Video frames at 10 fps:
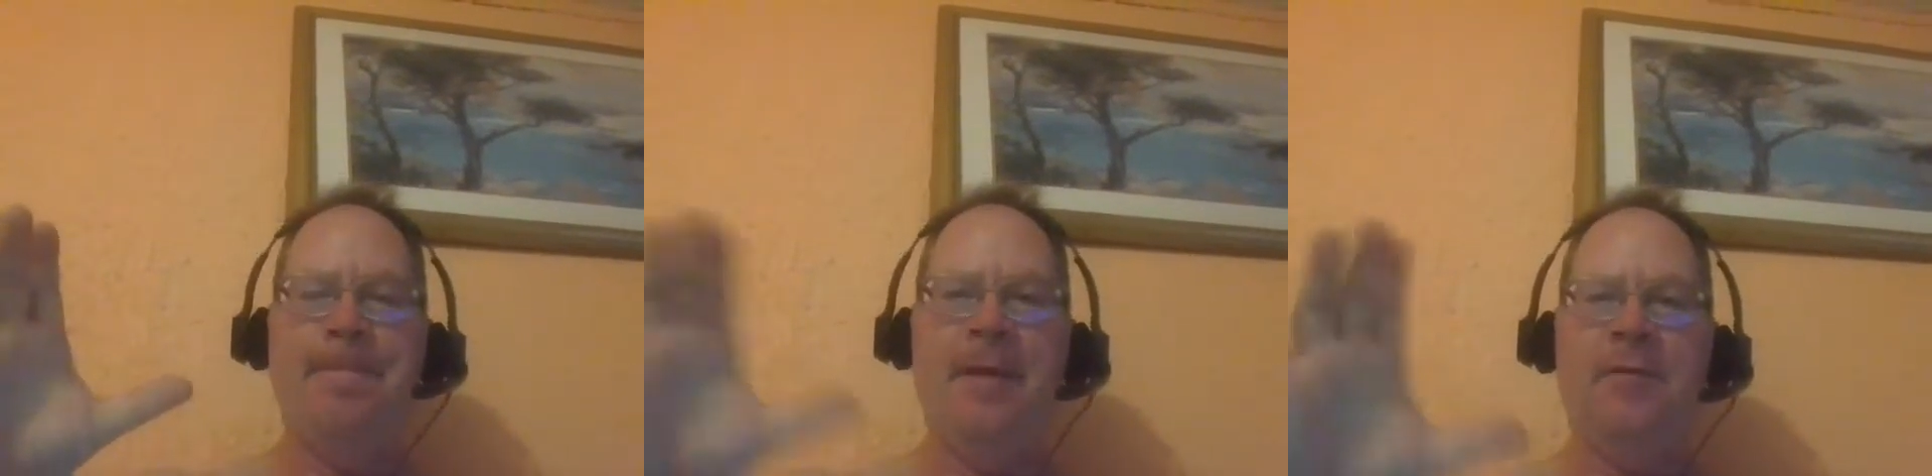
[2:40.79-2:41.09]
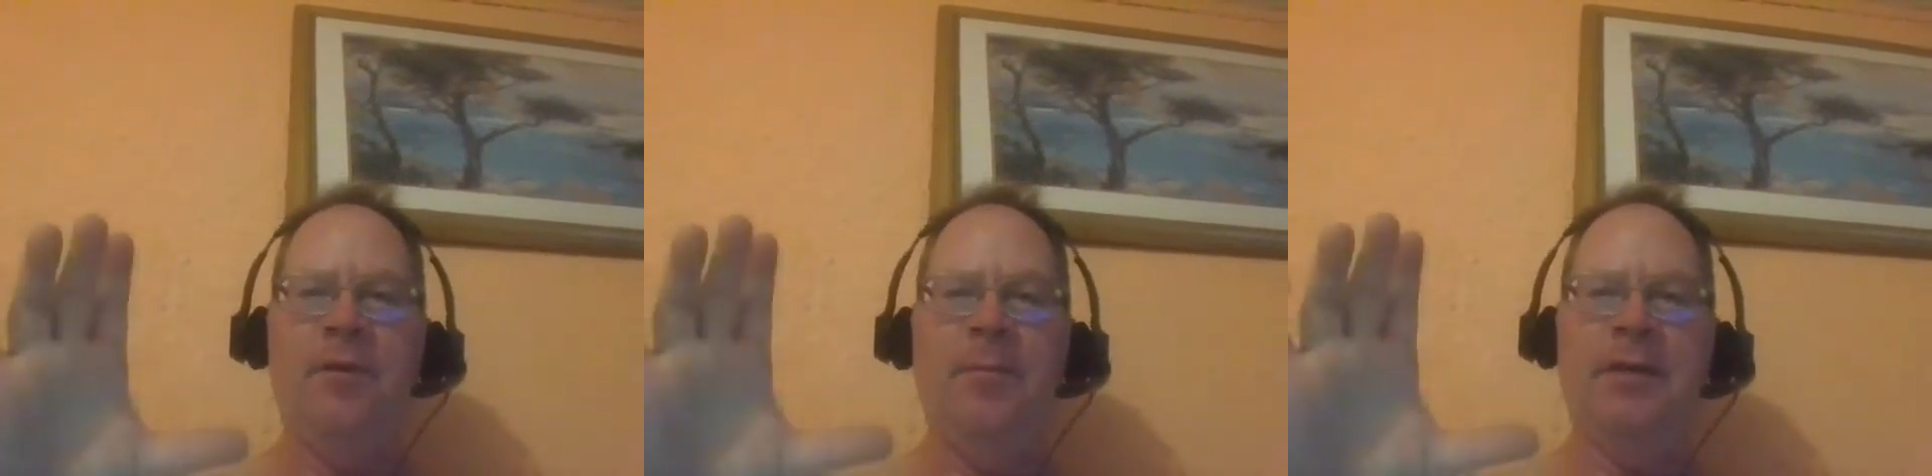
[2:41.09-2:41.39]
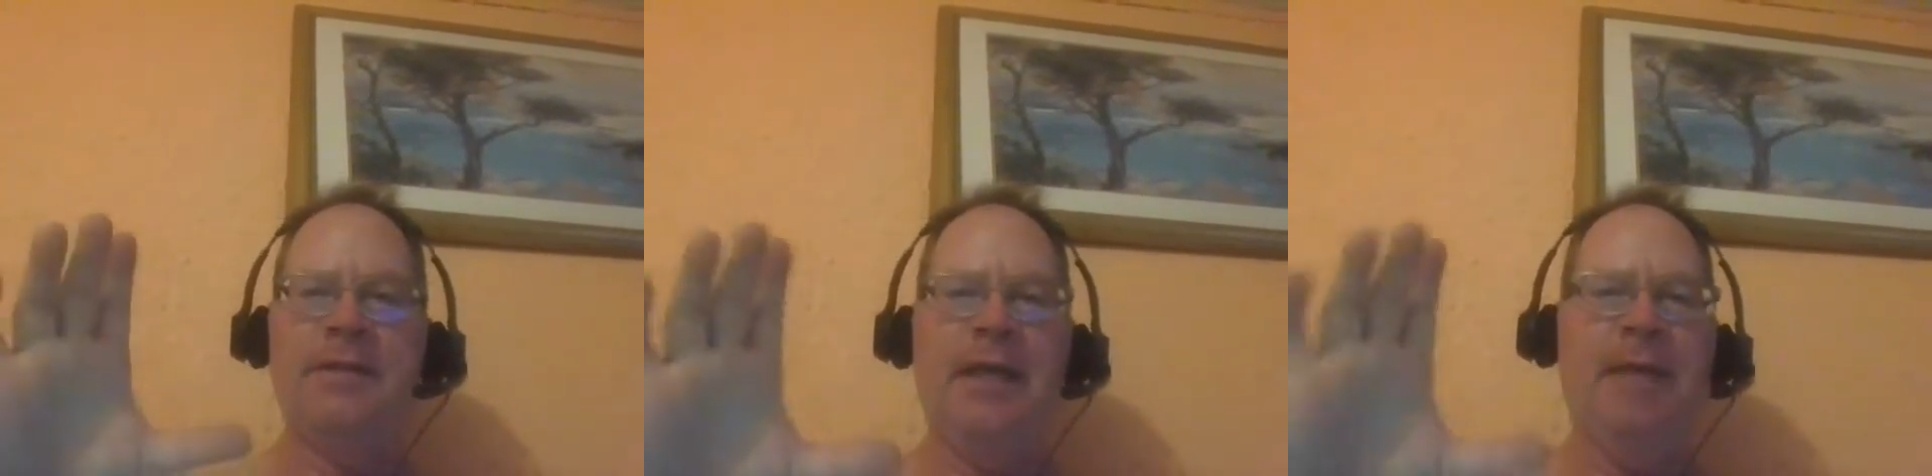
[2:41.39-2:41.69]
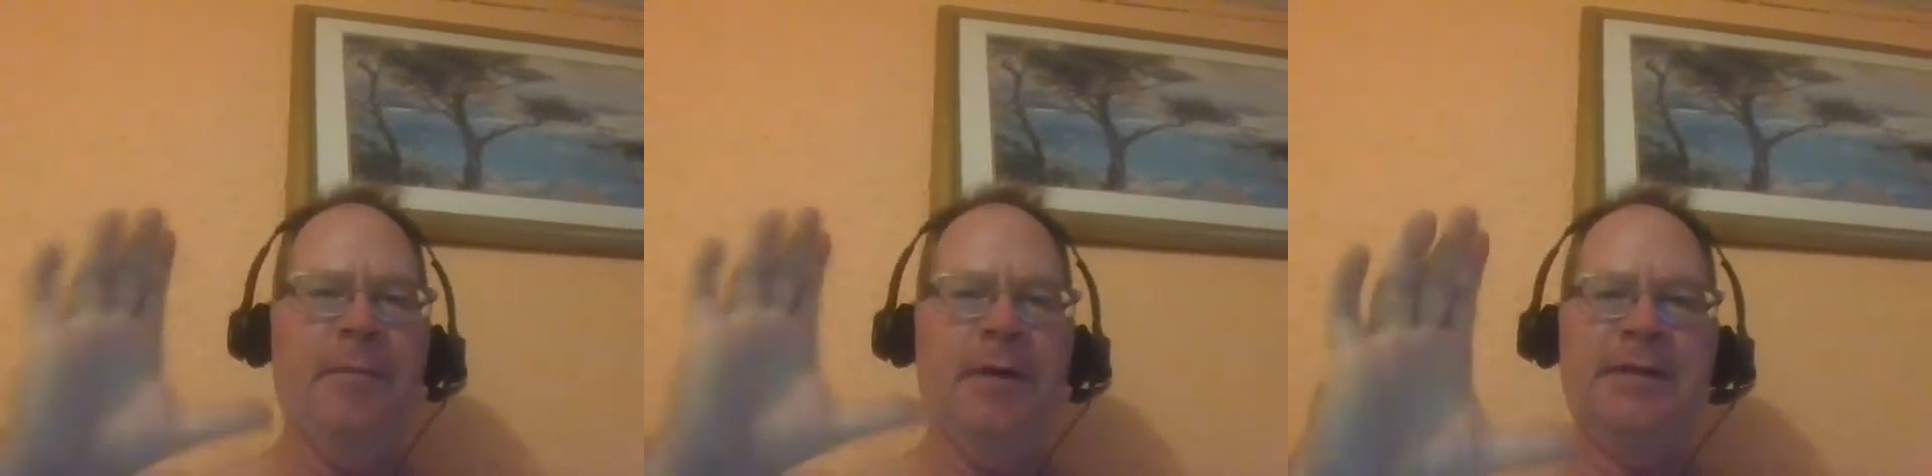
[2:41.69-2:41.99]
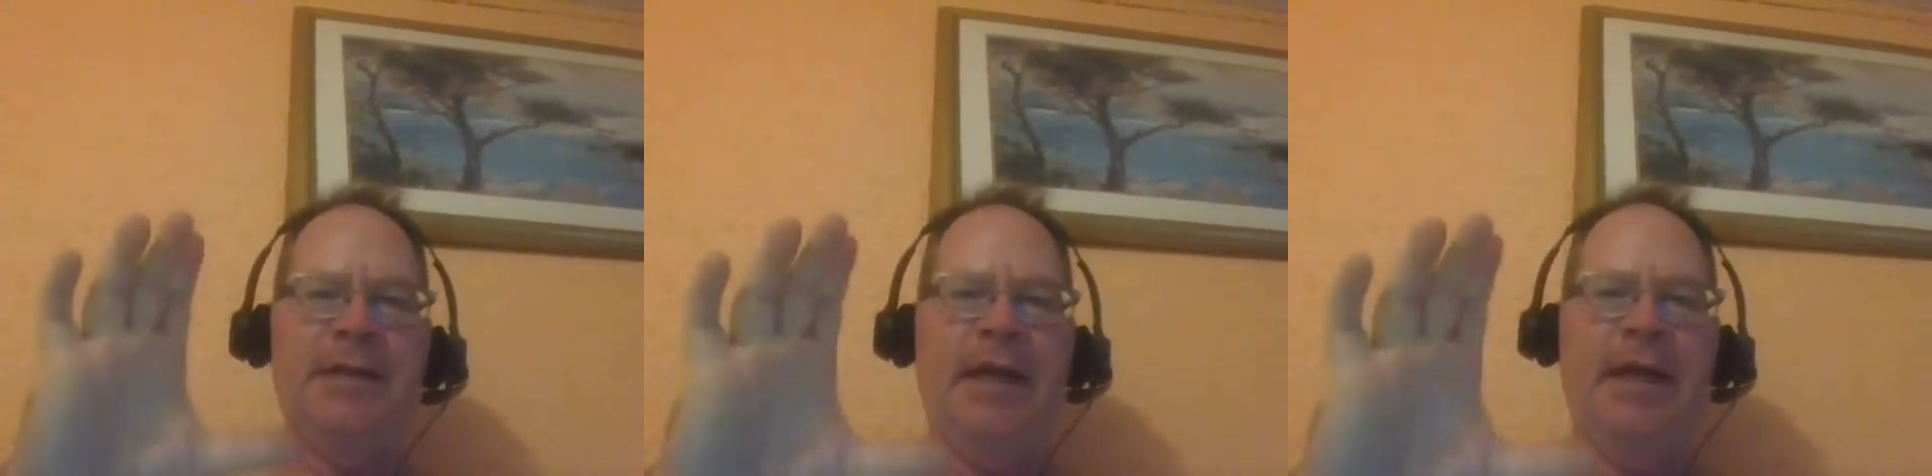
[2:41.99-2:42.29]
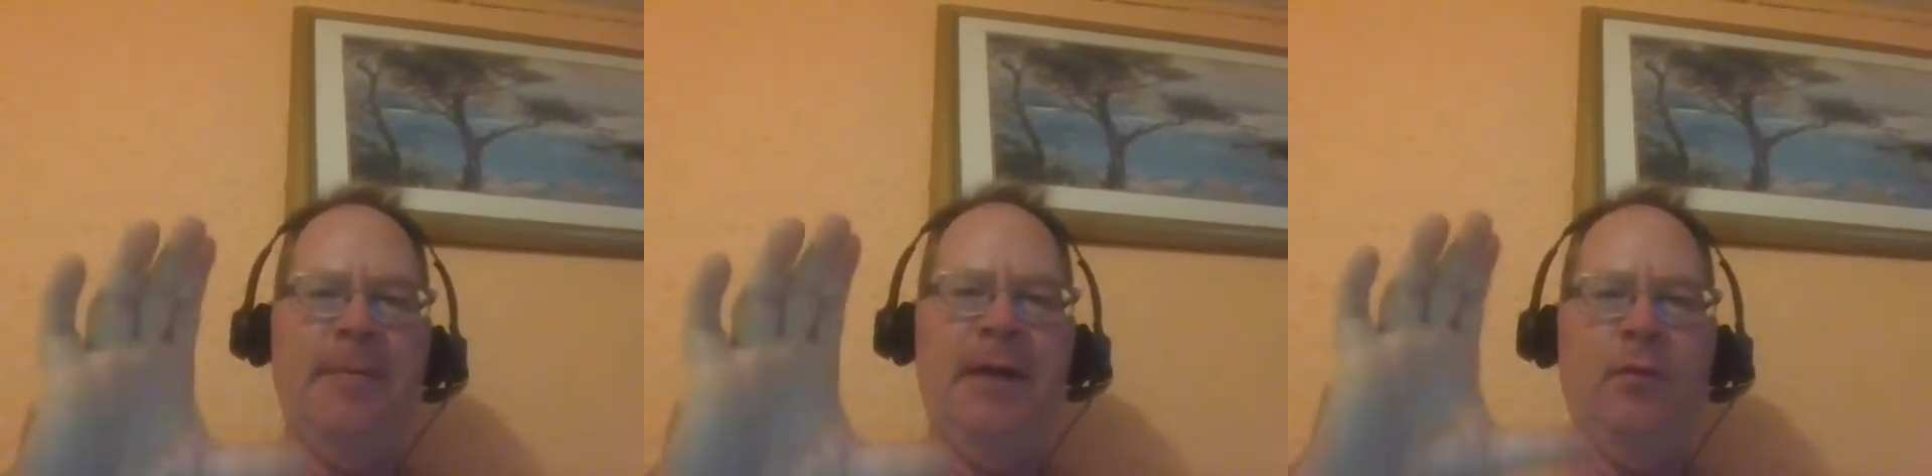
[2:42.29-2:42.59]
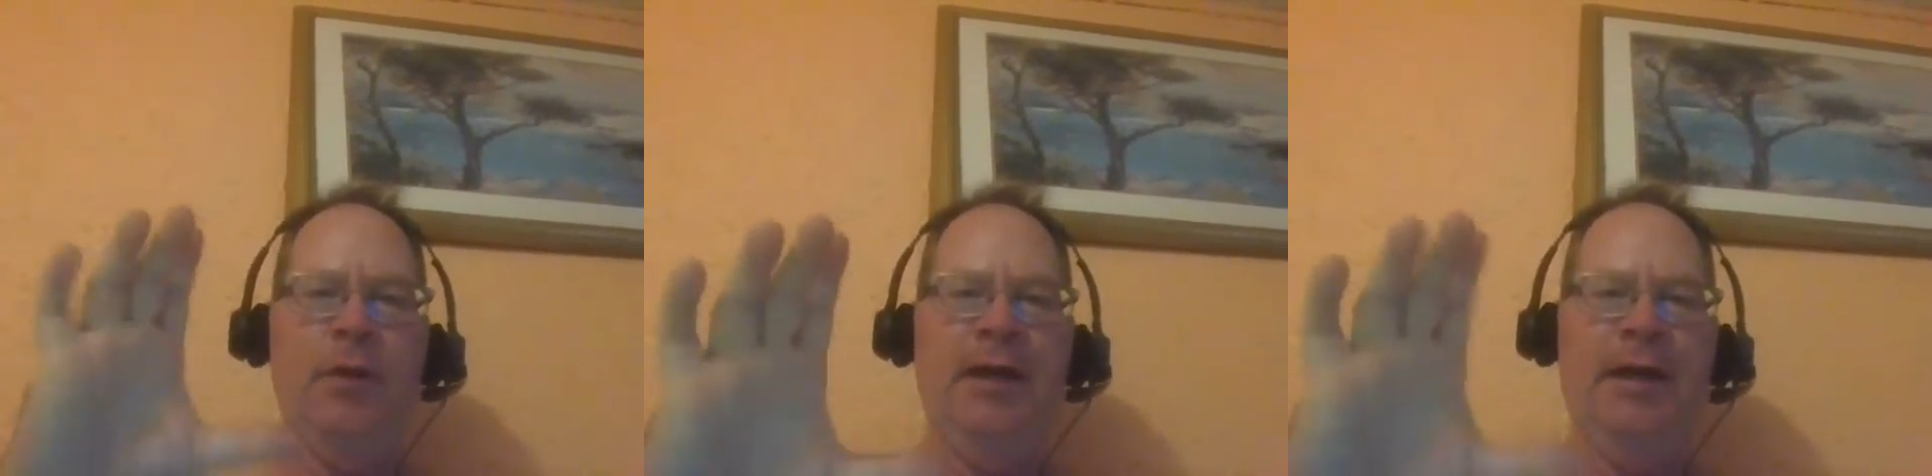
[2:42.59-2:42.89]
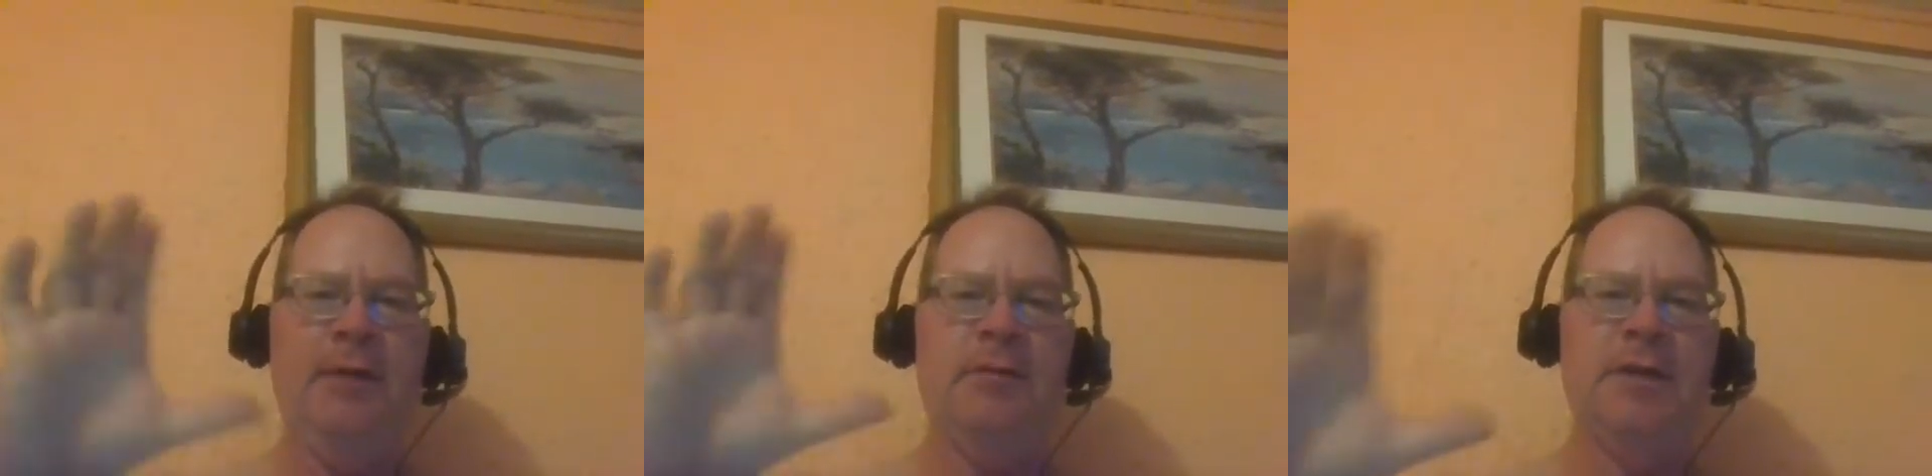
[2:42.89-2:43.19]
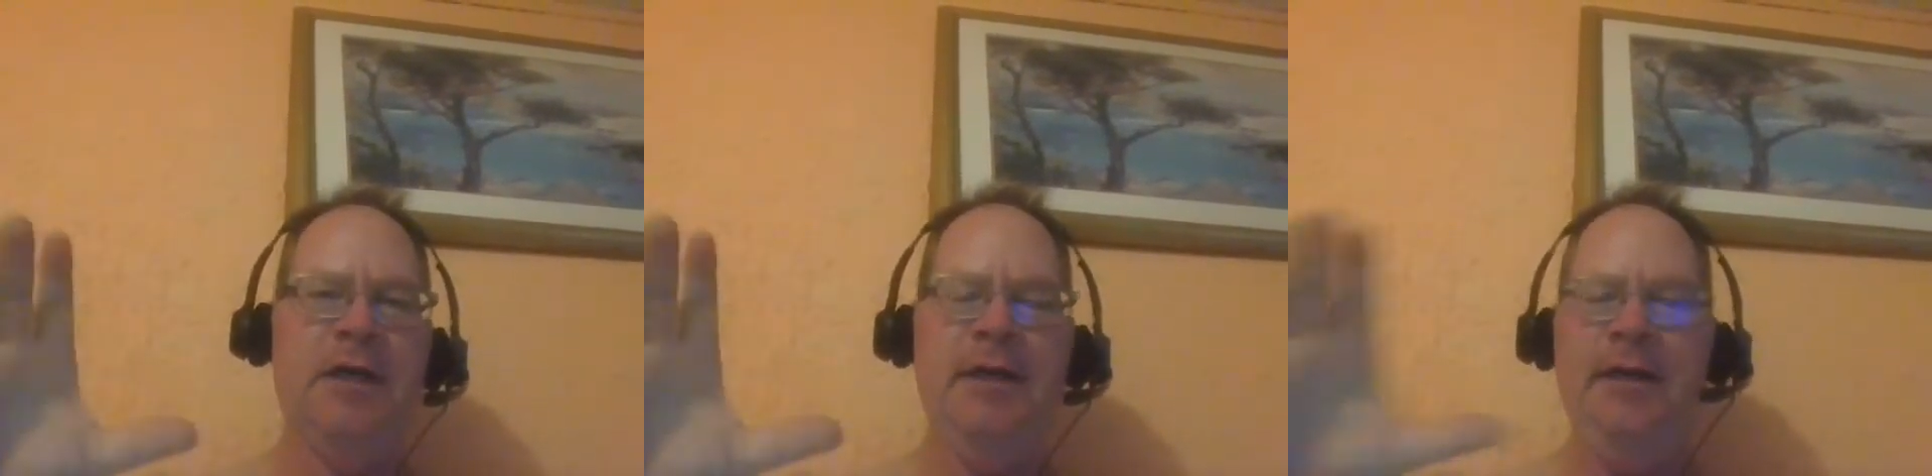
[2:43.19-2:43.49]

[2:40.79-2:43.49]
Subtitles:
That's when the bus came. The bus came and went, and I was on it.